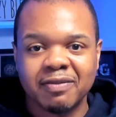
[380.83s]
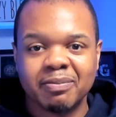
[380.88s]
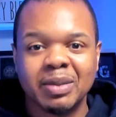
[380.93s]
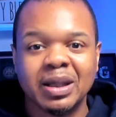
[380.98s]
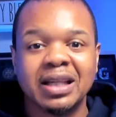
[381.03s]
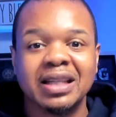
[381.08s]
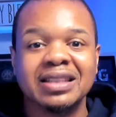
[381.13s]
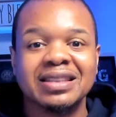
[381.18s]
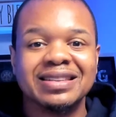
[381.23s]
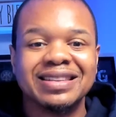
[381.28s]

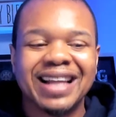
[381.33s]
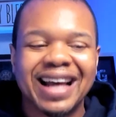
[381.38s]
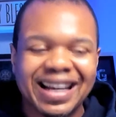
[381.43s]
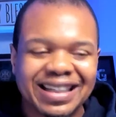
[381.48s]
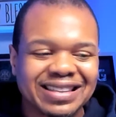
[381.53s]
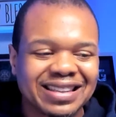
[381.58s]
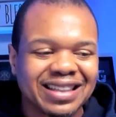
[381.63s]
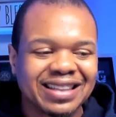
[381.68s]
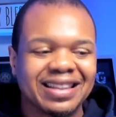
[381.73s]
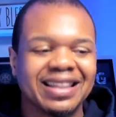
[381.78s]
because that's
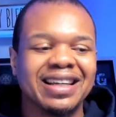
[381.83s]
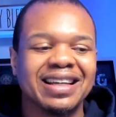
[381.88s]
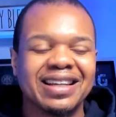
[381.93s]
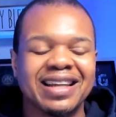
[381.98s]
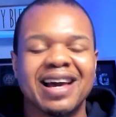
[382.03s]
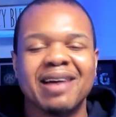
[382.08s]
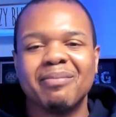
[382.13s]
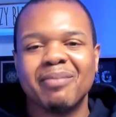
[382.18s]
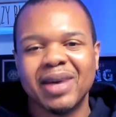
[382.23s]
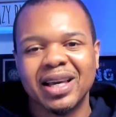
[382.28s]
the thing
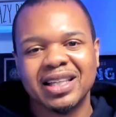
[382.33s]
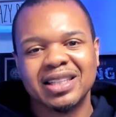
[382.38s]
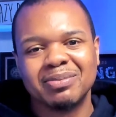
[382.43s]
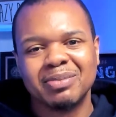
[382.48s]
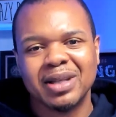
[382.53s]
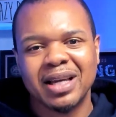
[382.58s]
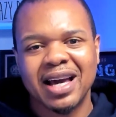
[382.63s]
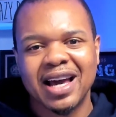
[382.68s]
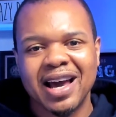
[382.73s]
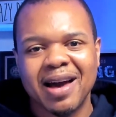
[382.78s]
that makes me
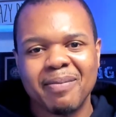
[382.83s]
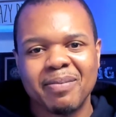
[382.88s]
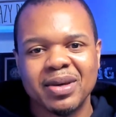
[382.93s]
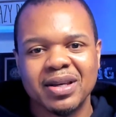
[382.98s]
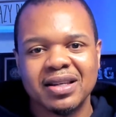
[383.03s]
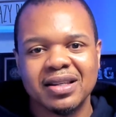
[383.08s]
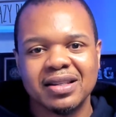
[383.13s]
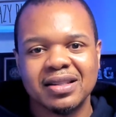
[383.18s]
happy.